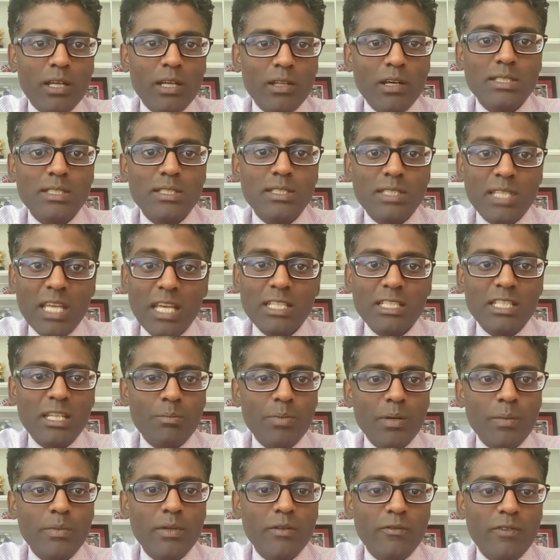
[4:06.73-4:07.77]
losses, they
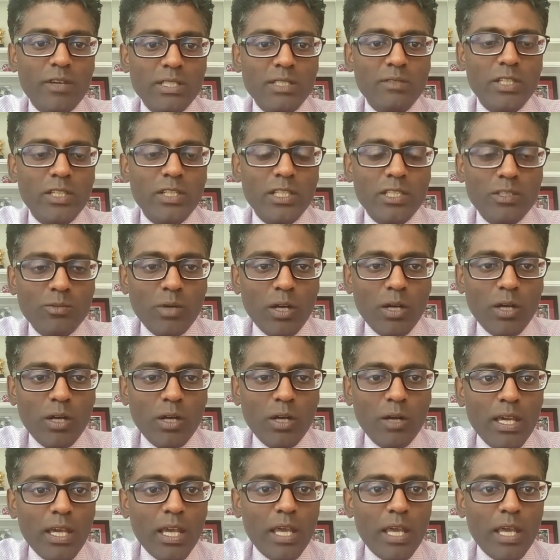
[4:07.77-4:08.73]
step up defensively as well.